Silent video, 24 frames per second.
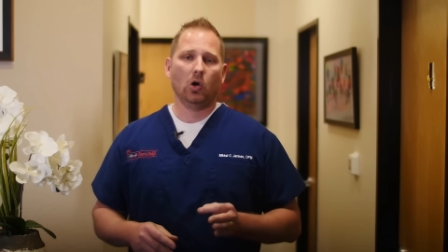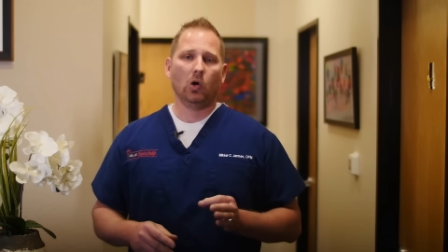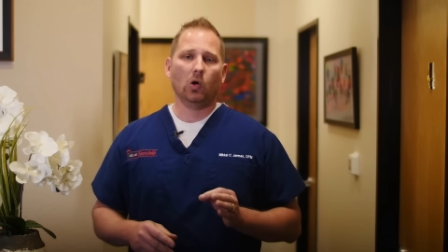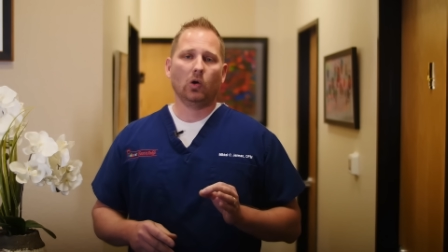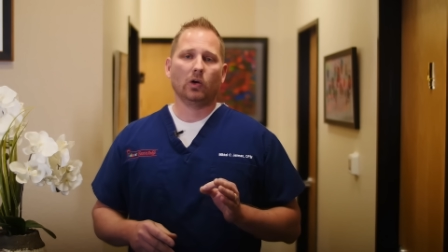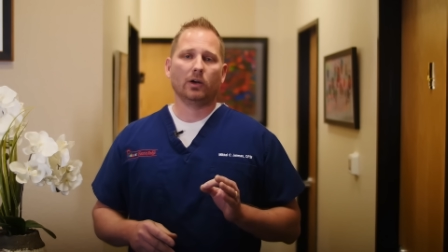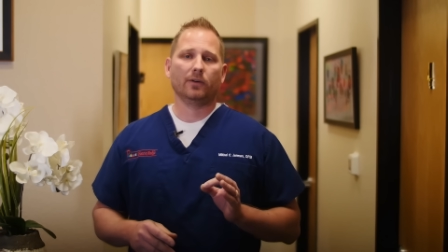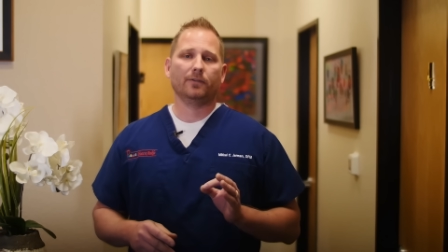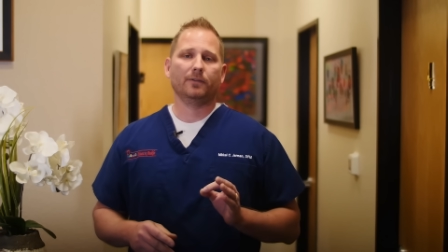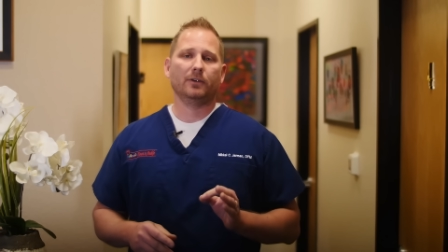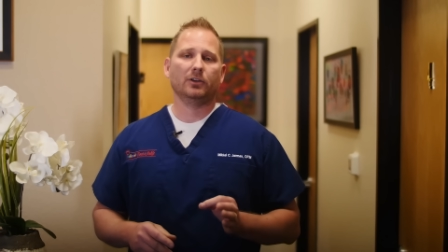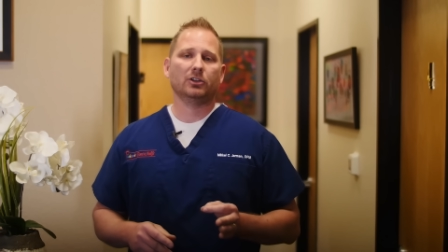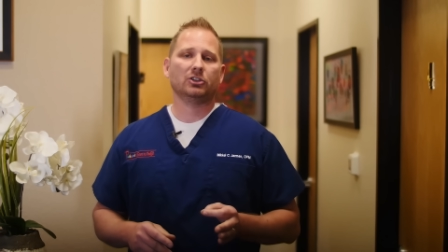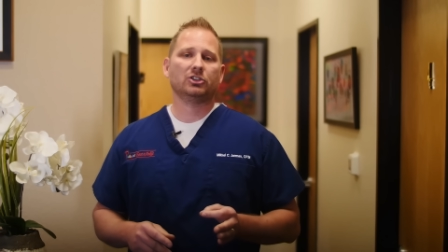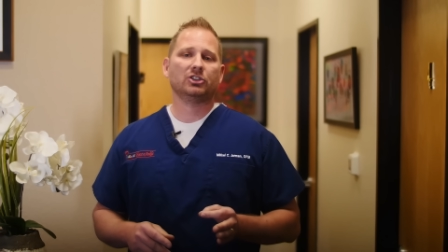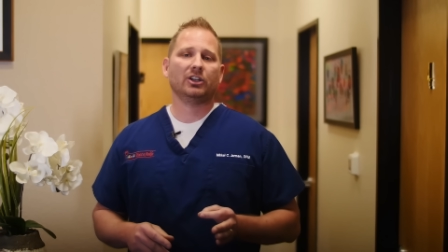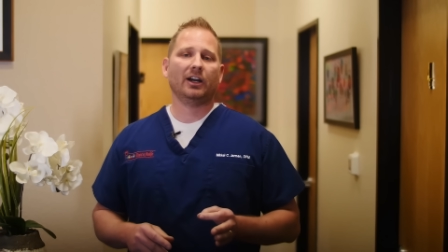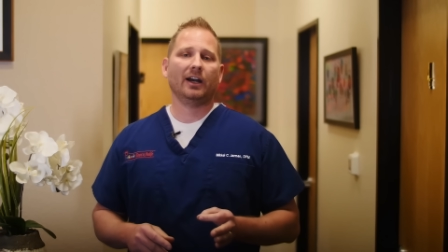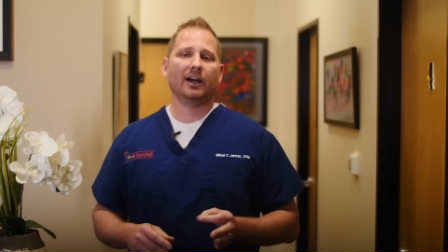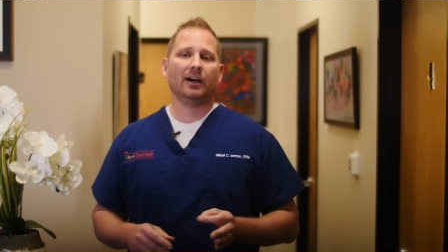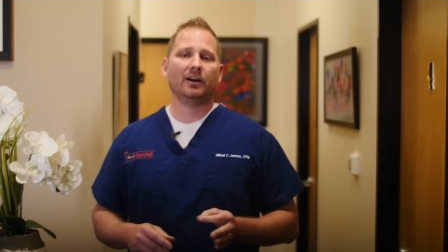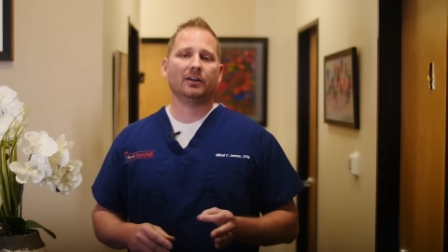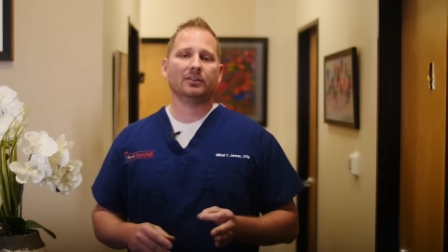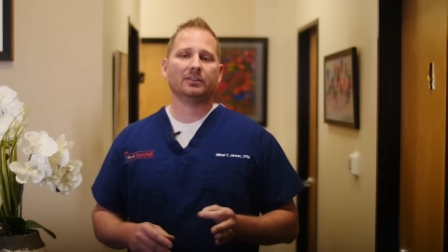or if your
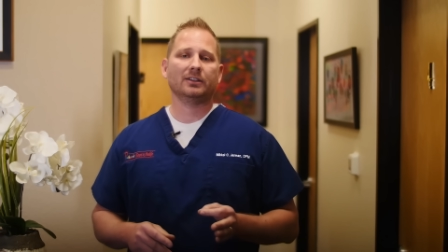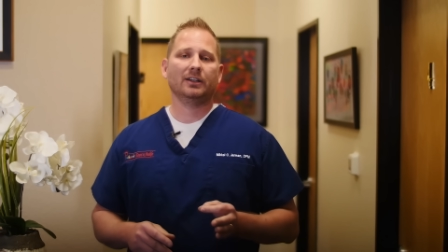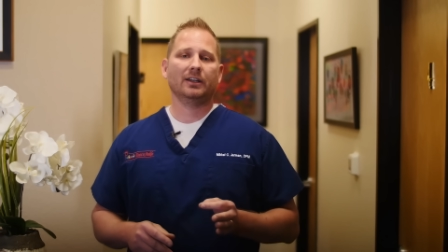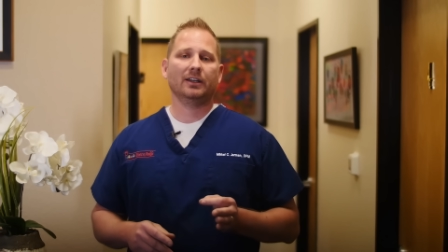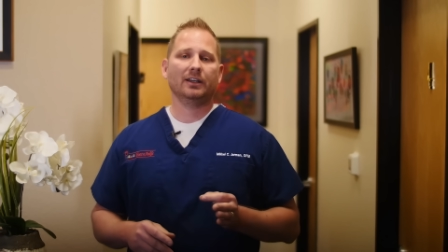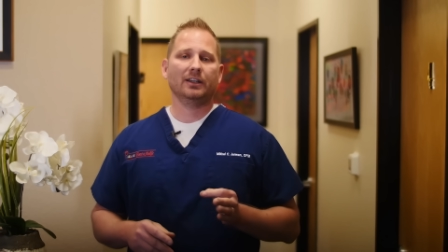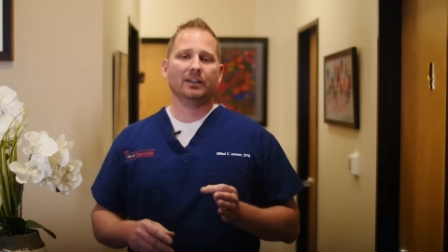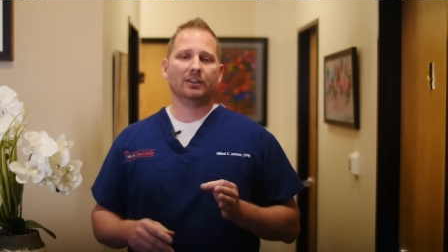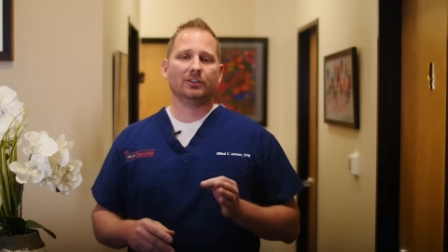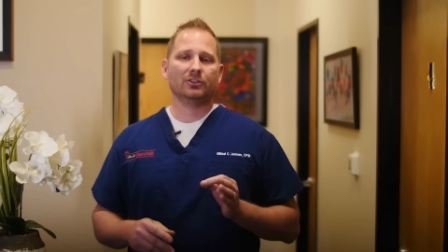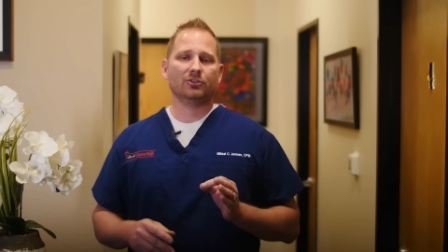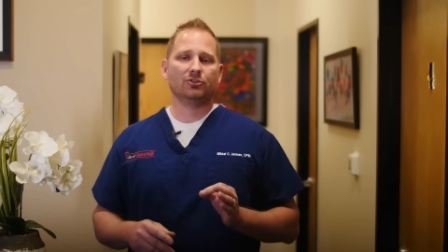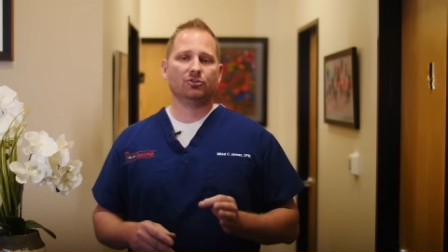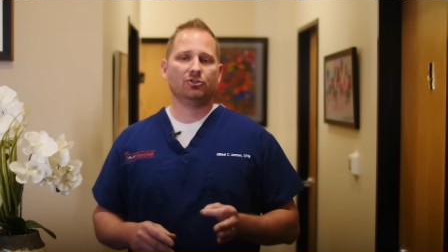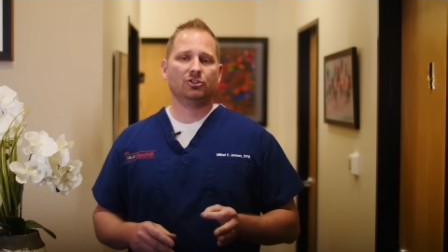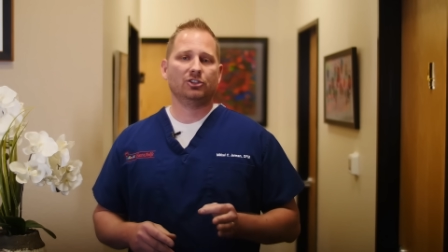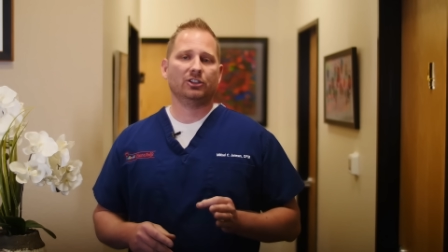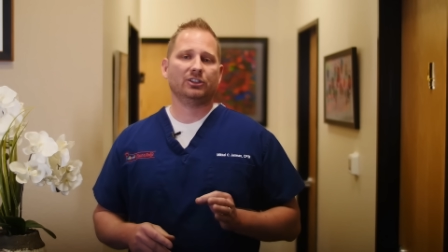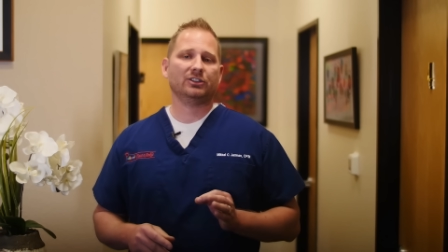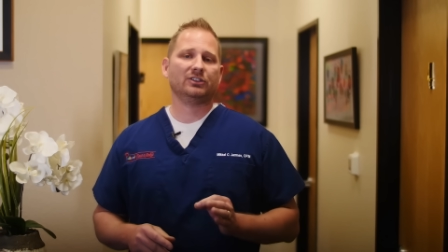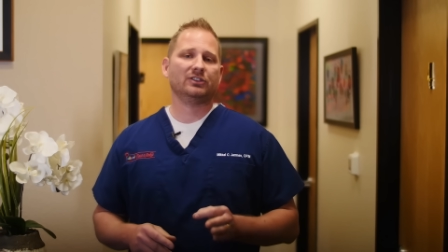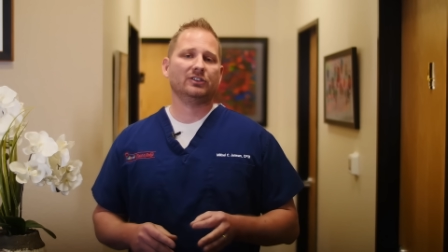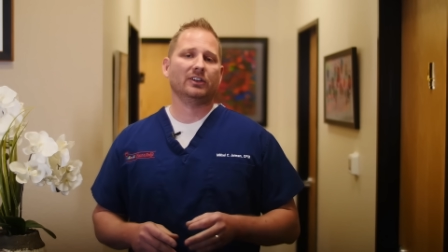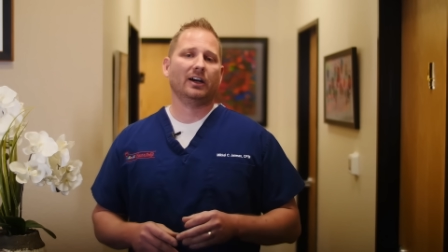child is
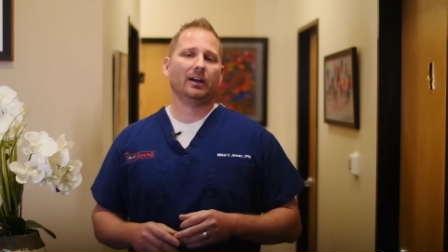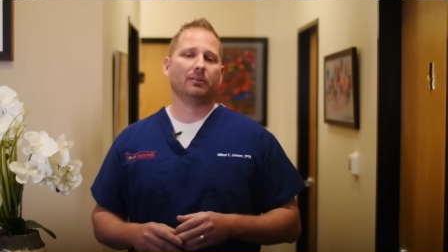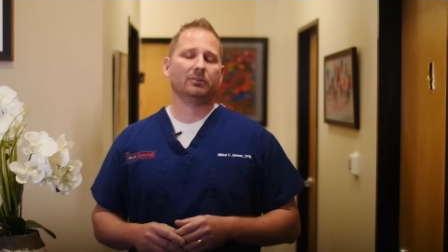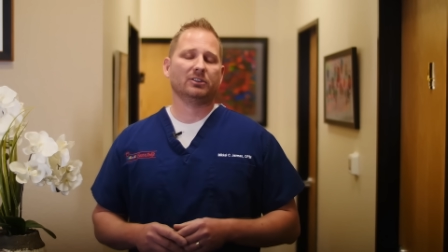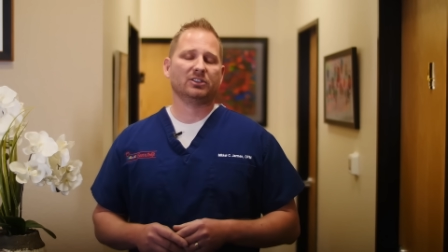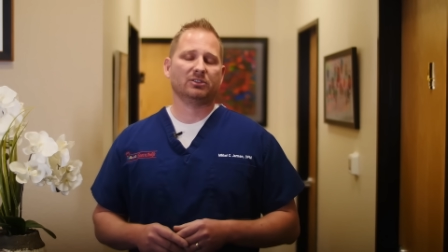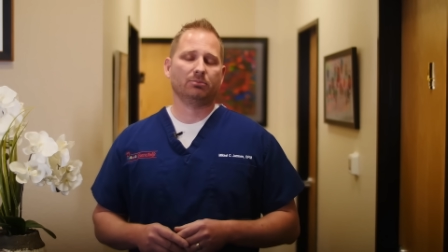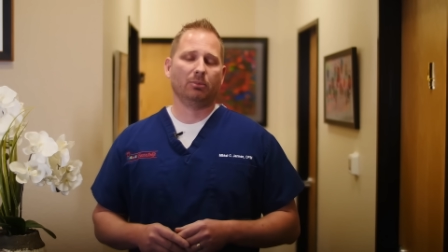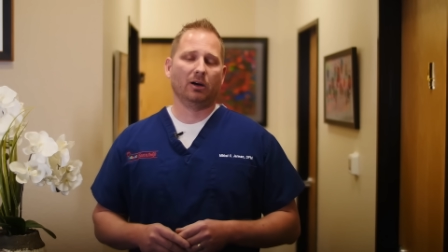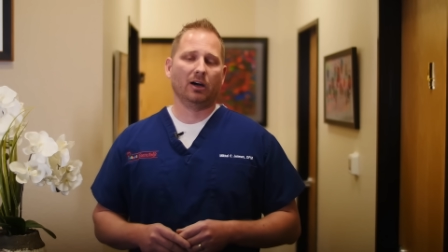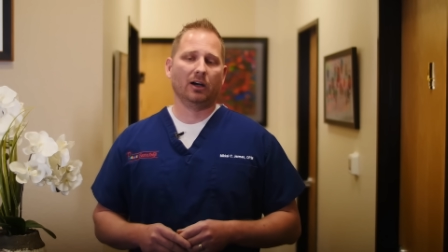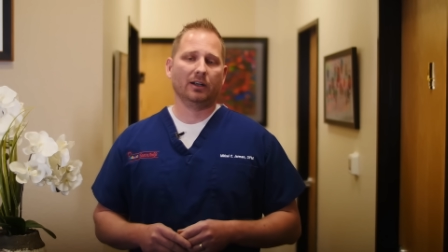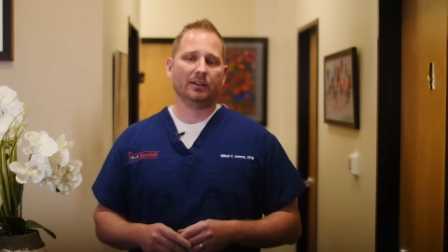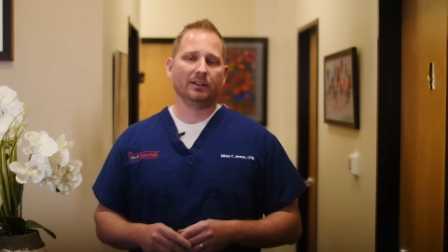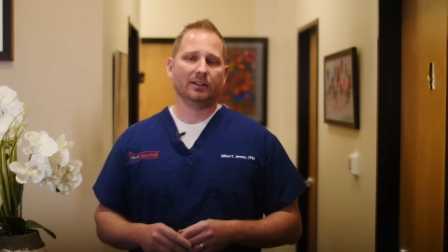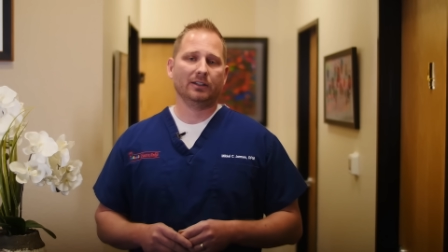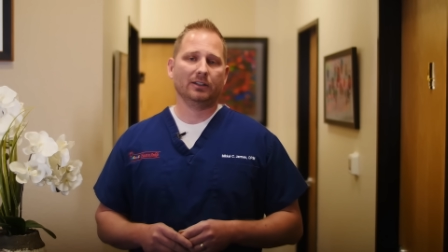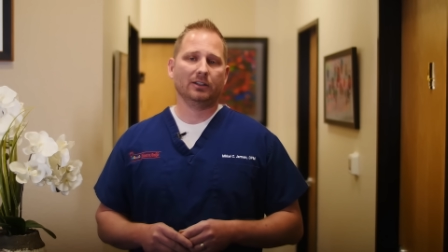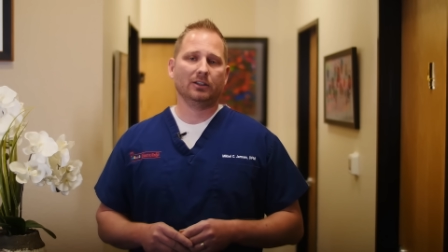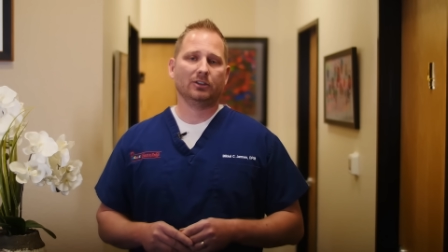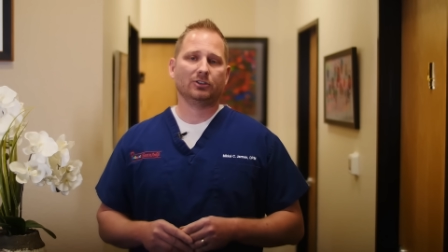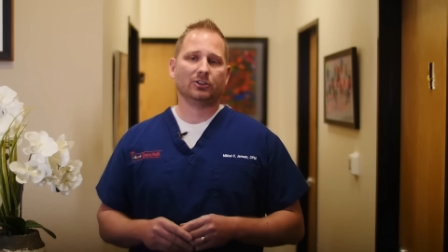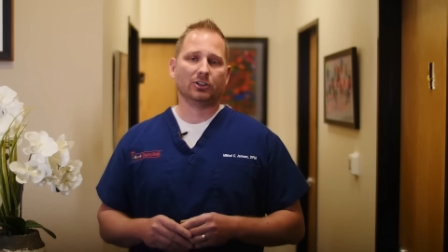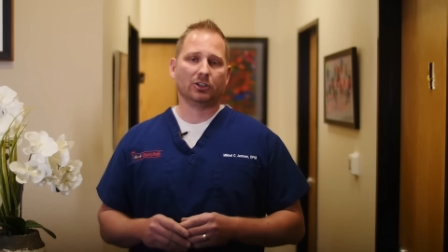just not
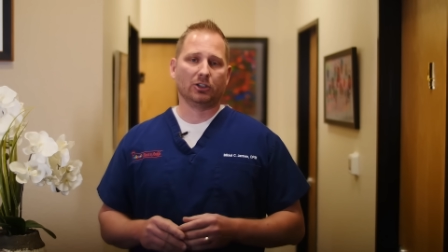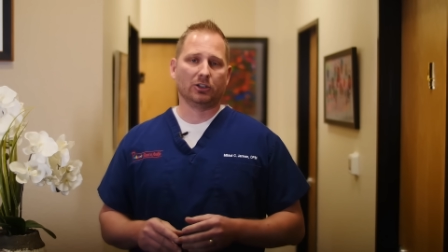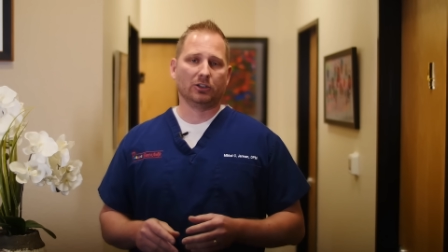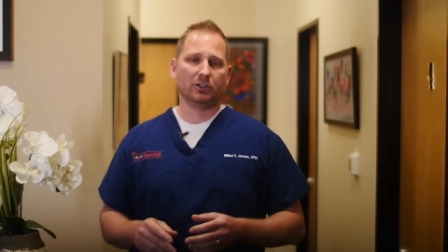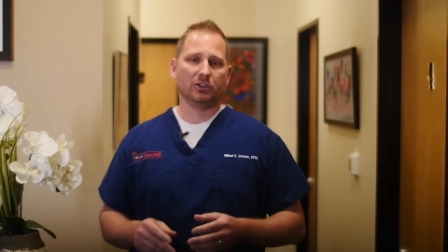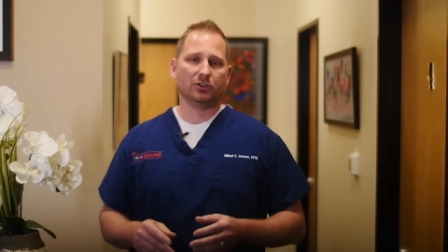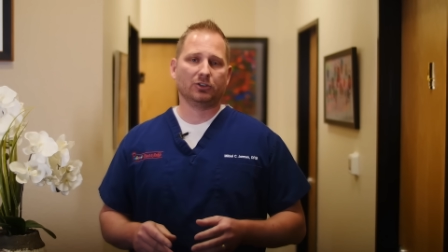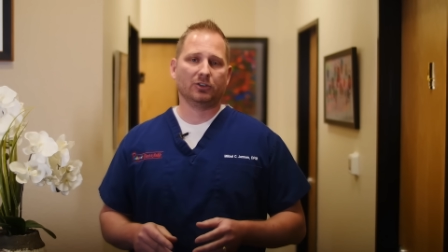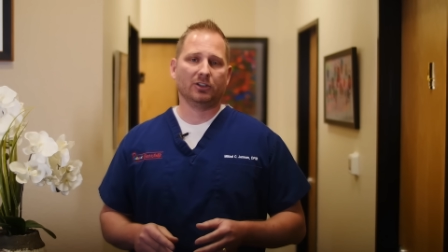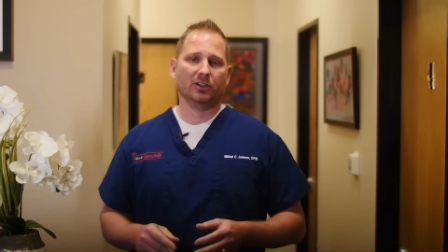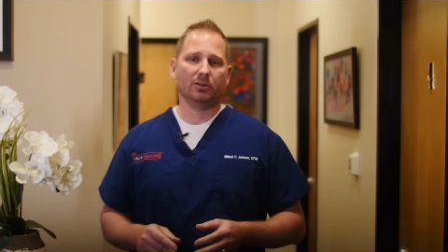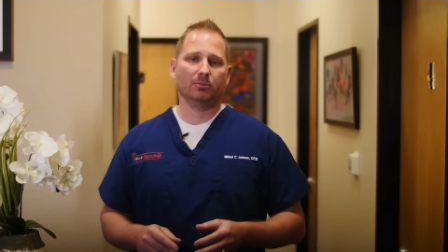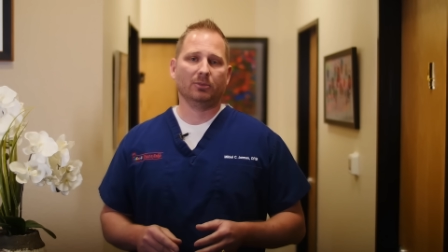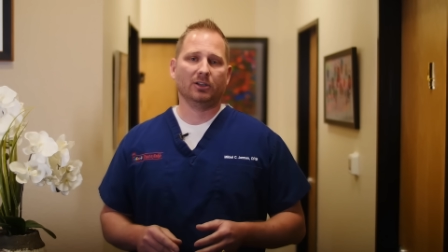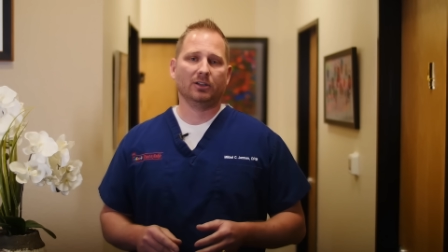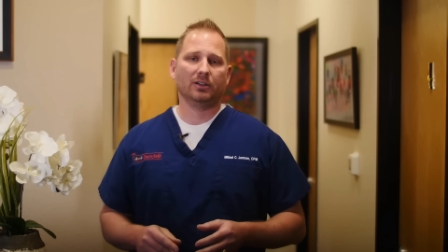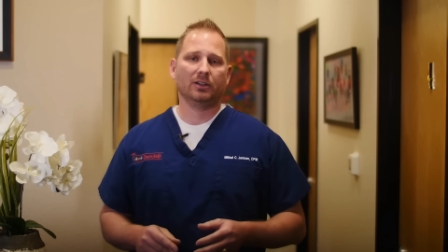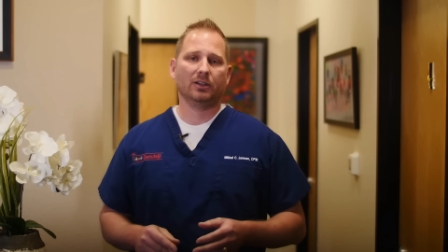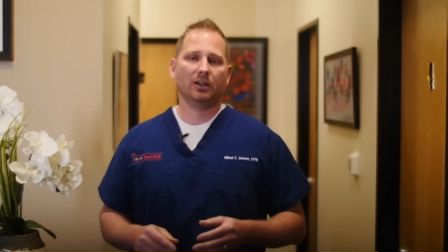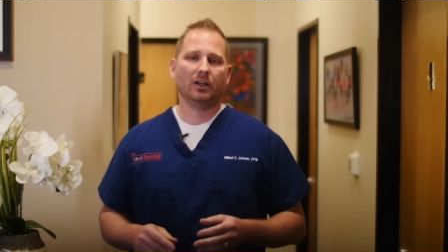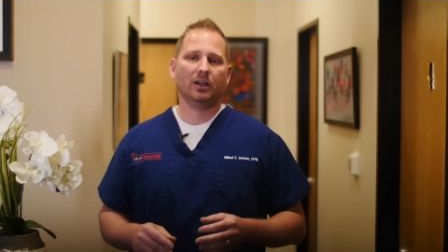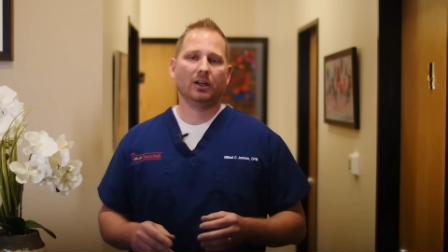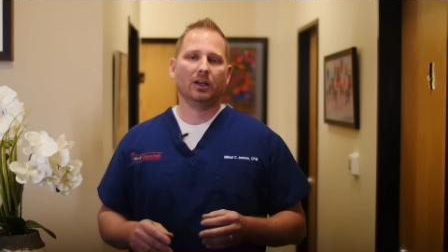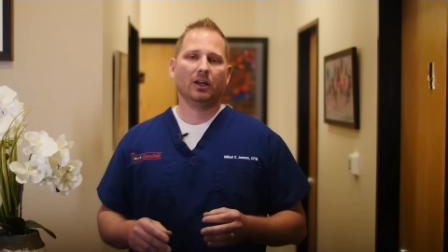responding to current treatment,